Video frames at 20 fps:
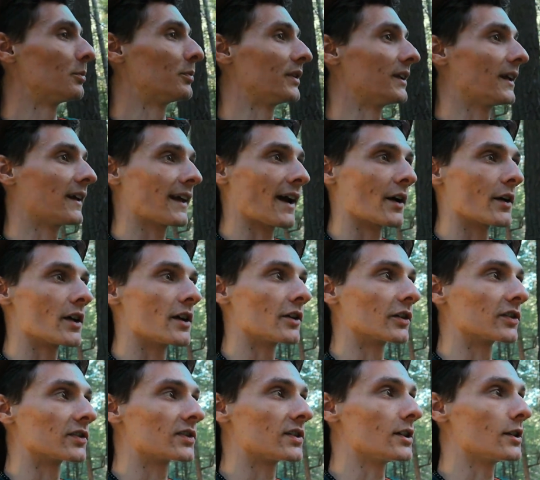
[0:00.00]
being out
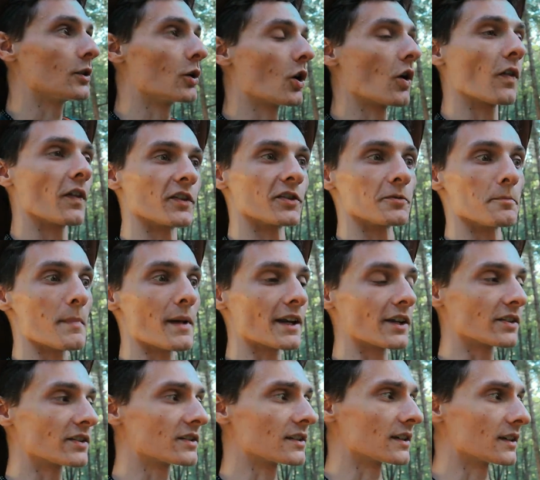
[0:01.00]
here, seeing all this
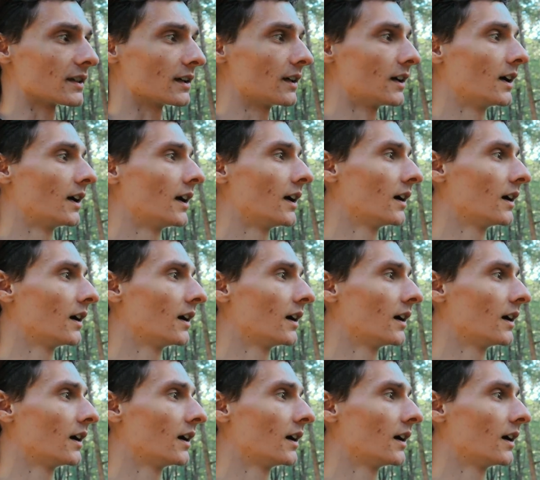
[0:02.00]
medicine,